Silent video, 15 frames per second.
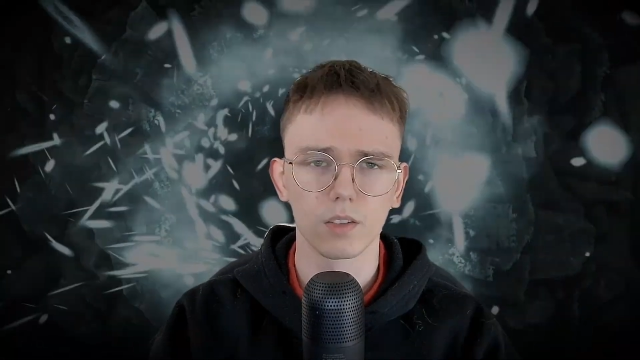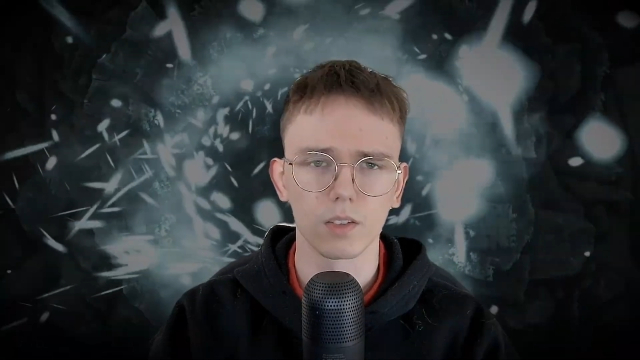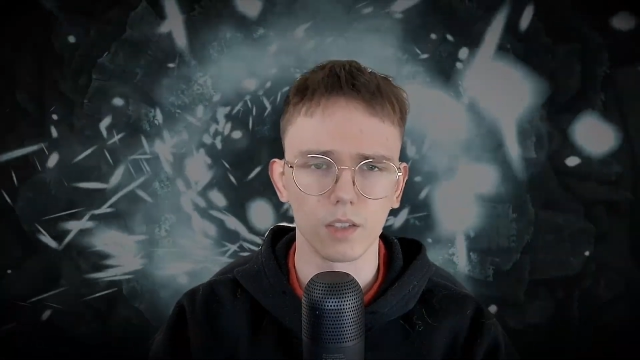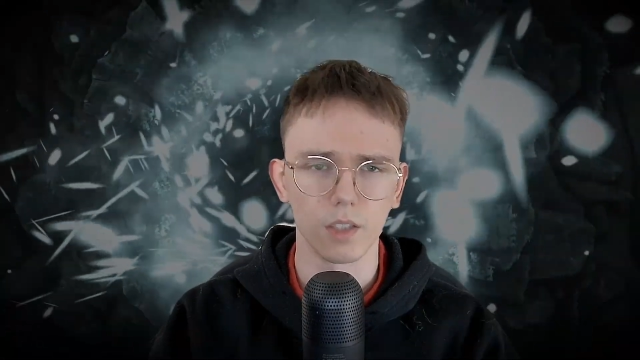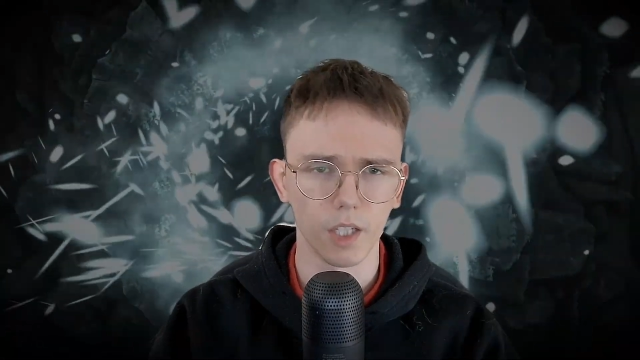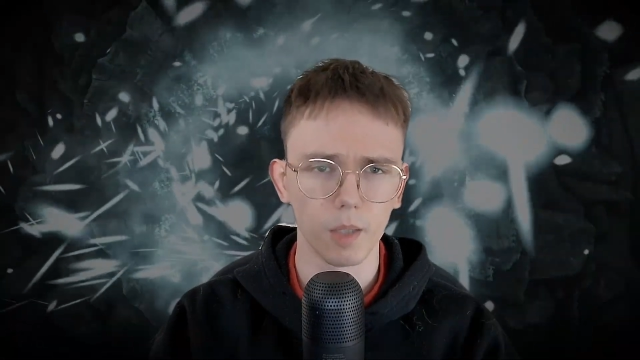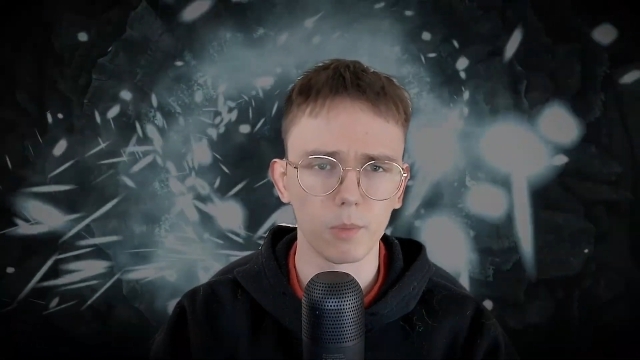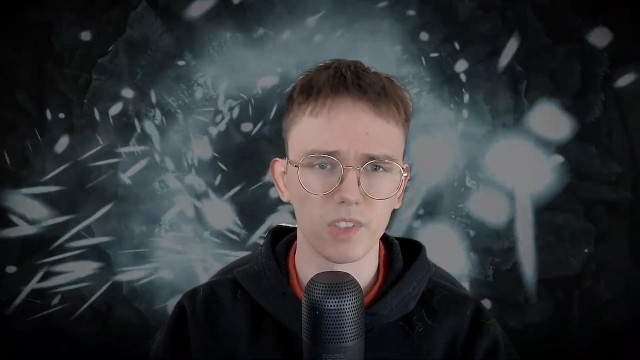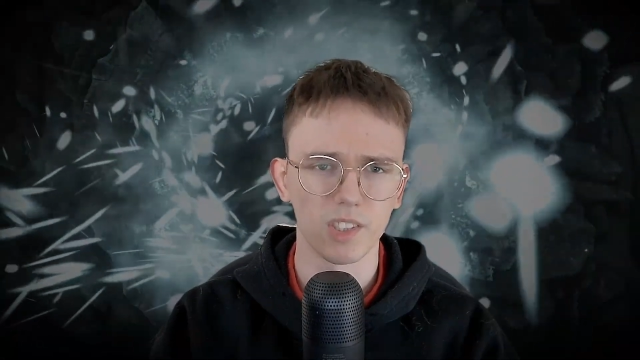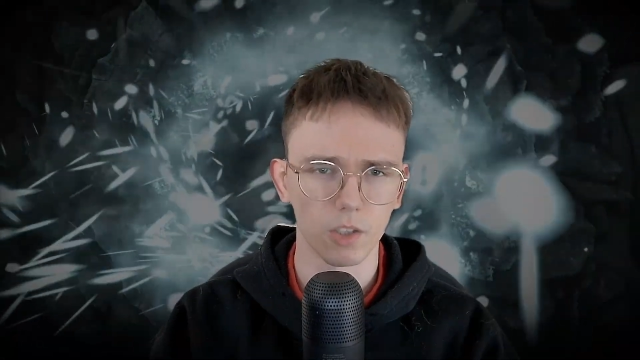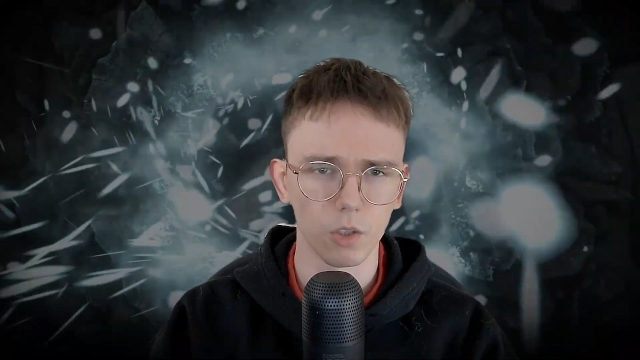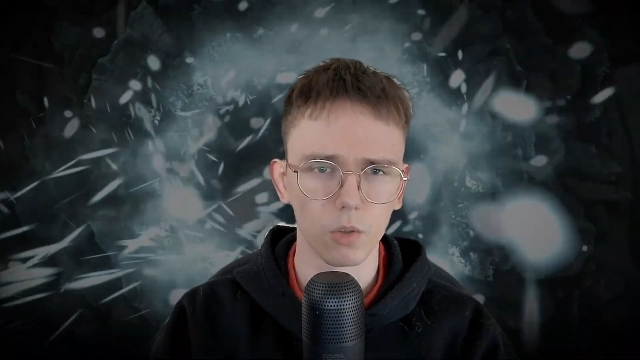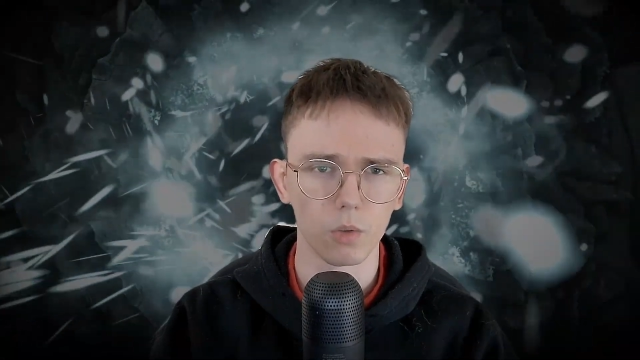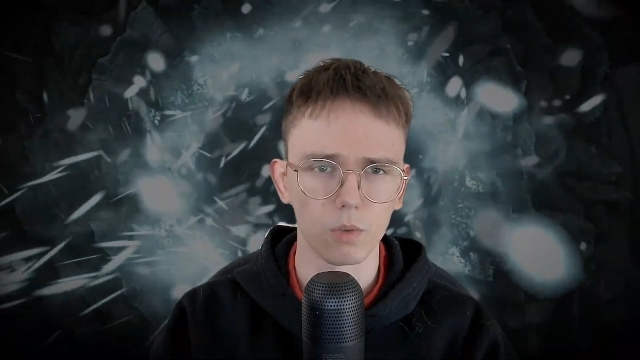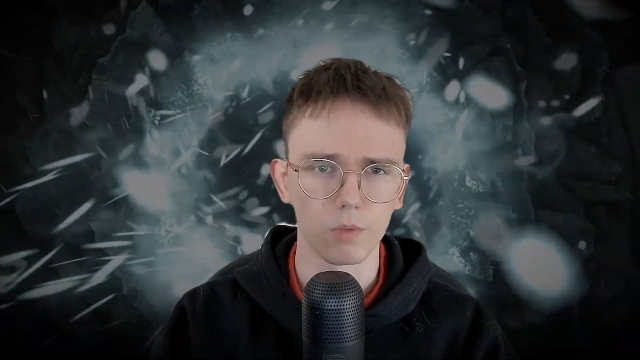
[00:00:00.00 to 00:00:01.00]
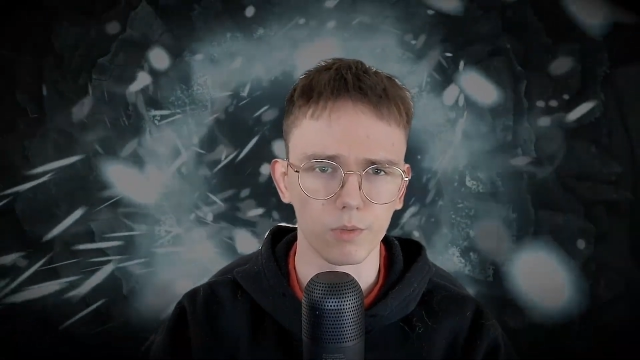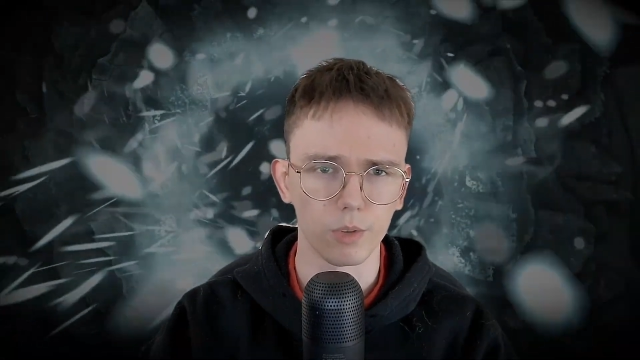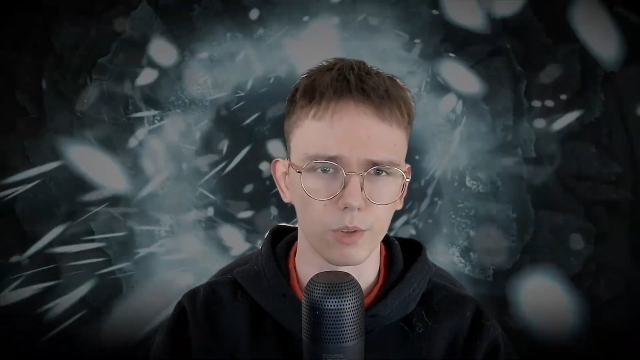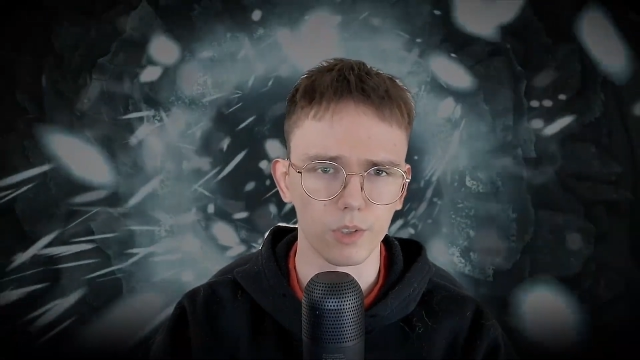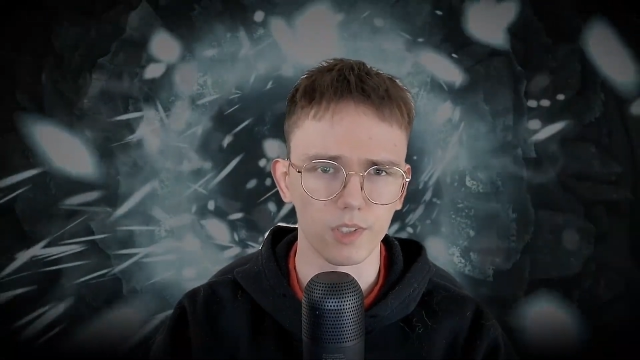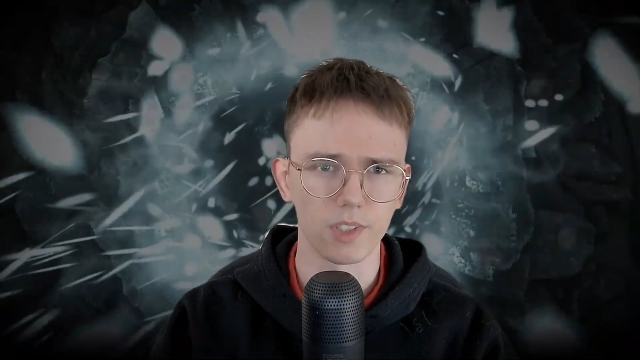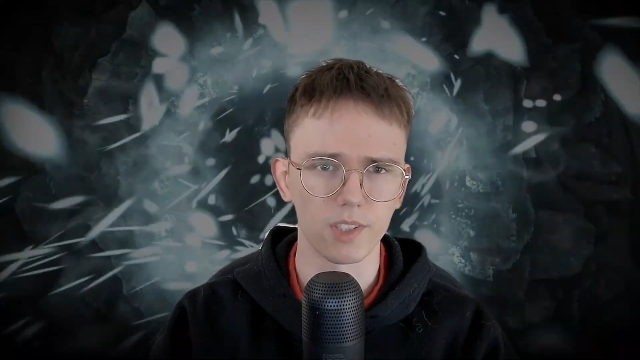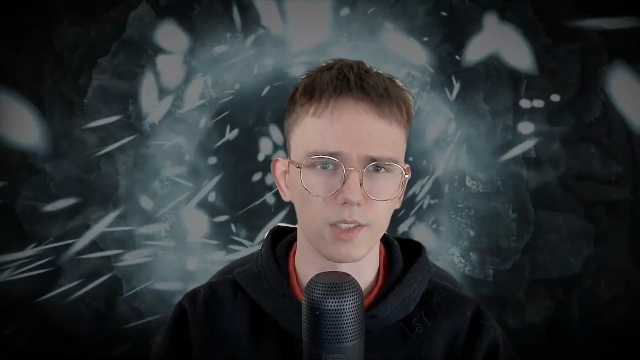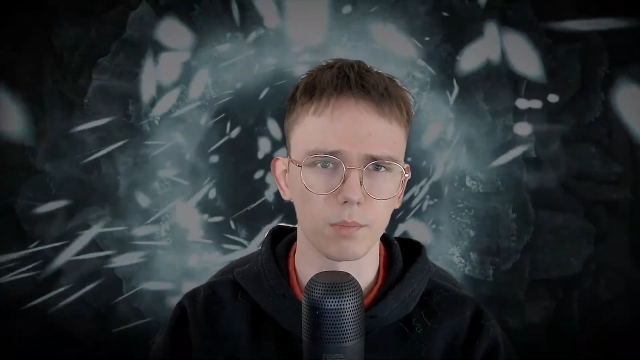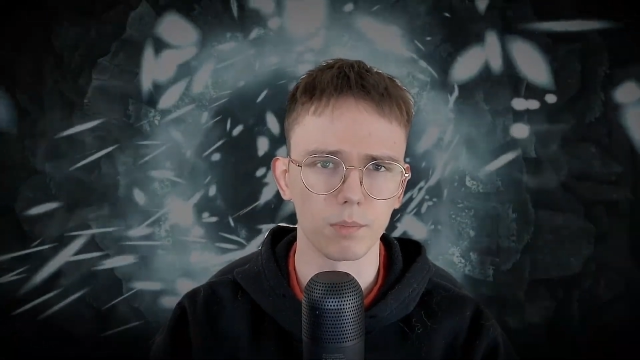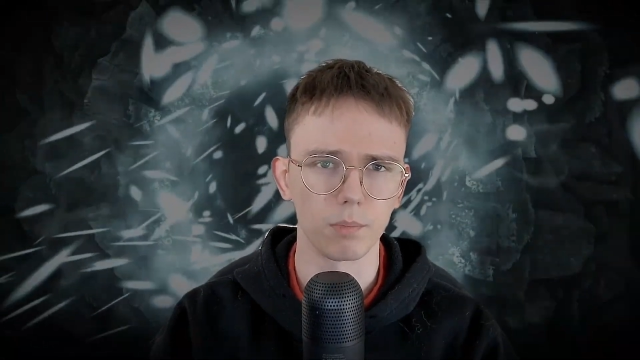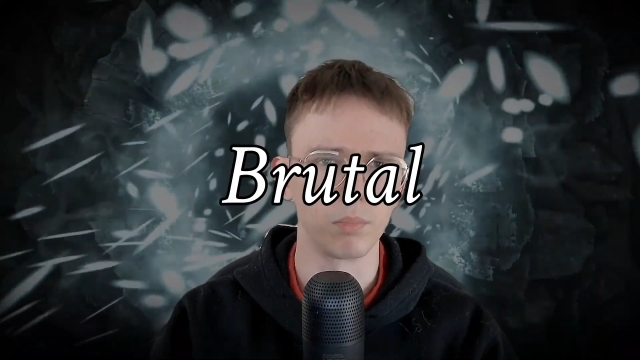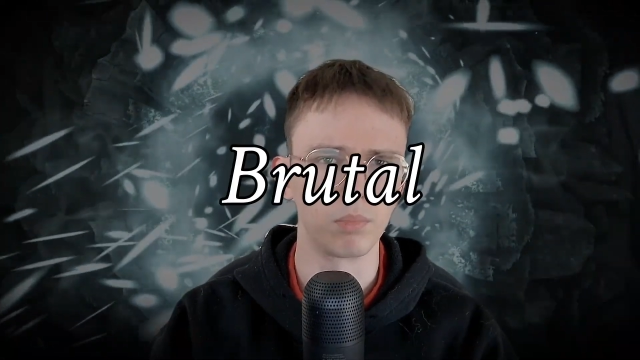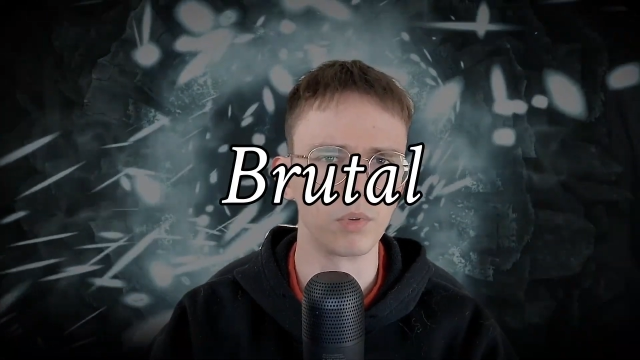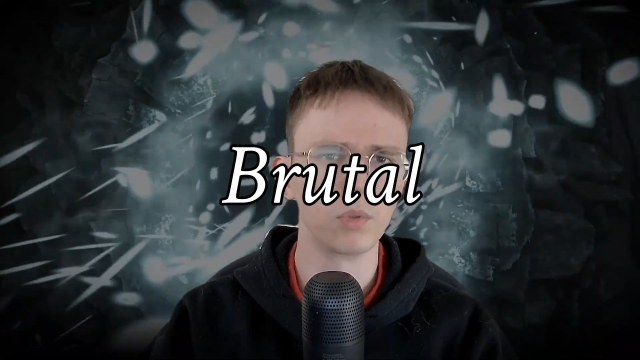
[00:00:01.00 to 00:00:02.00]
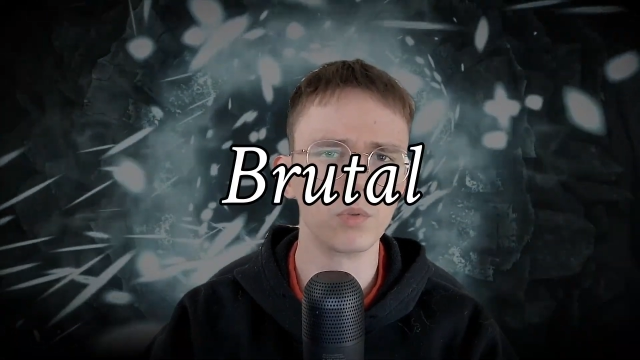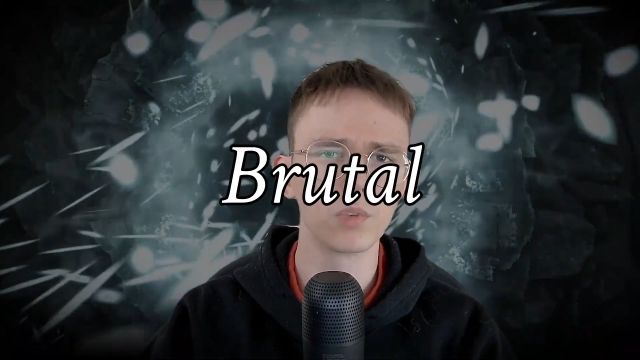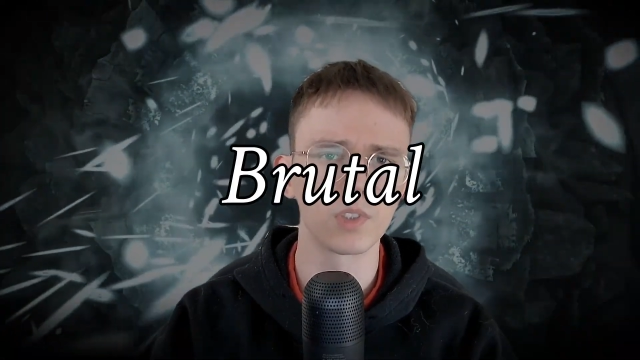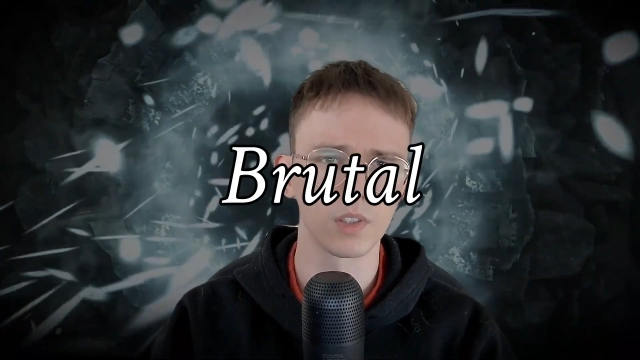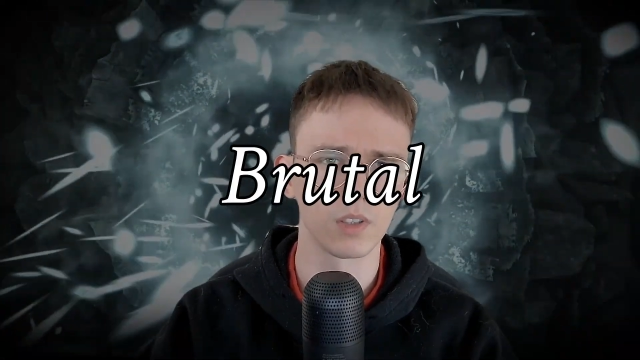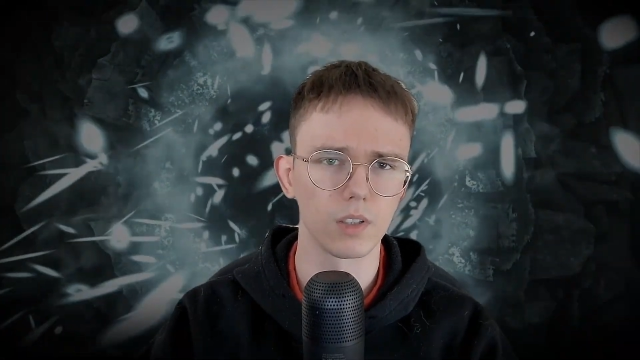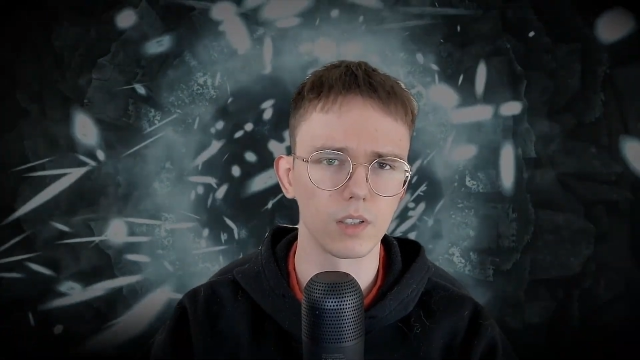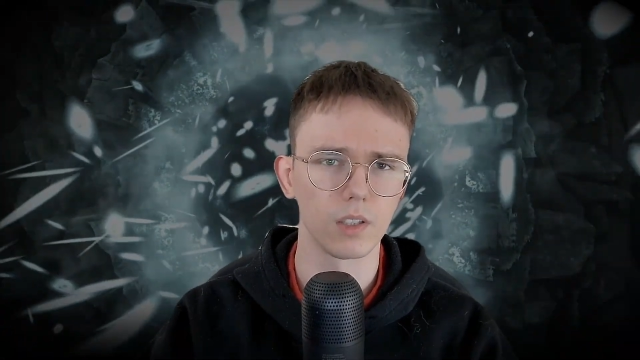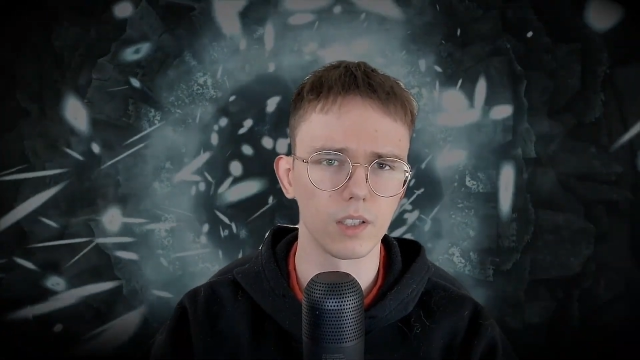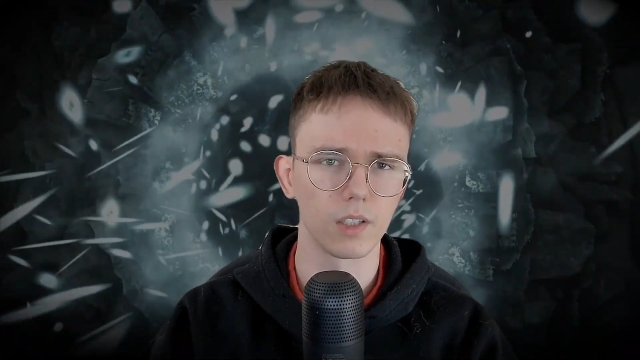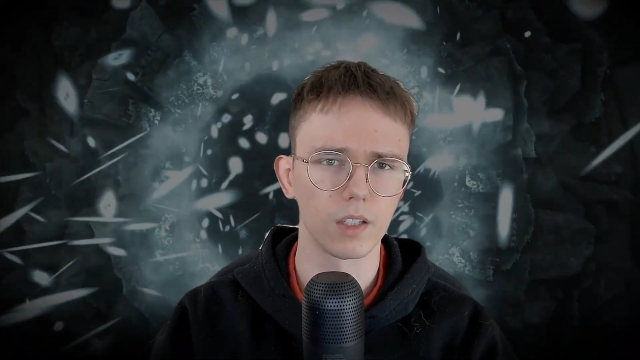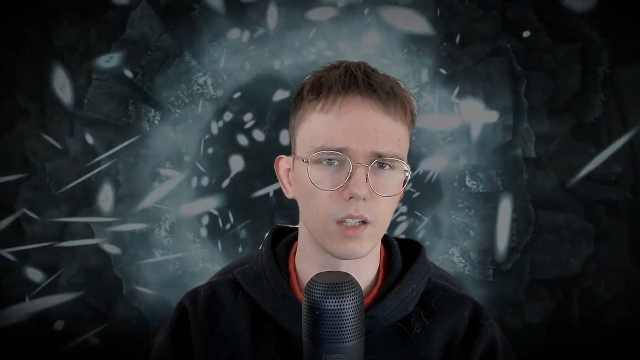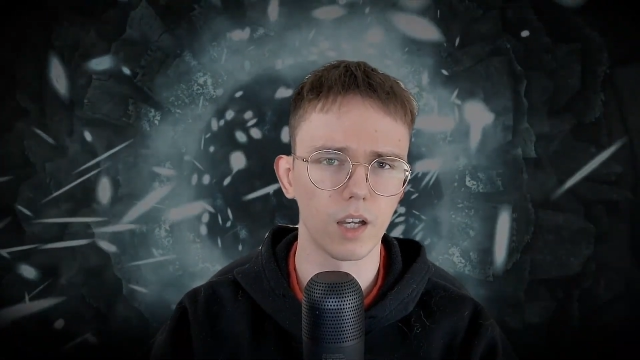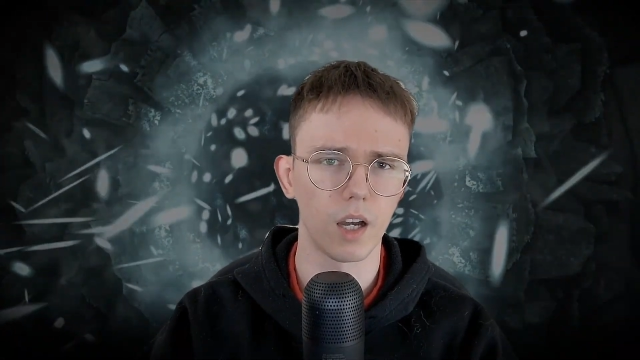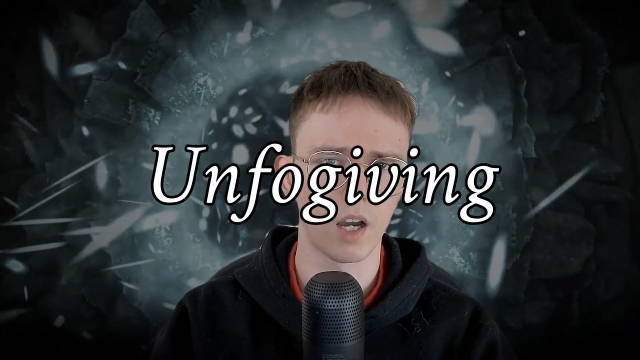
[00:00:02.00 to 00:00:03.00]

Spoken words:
The game is known for its brutal and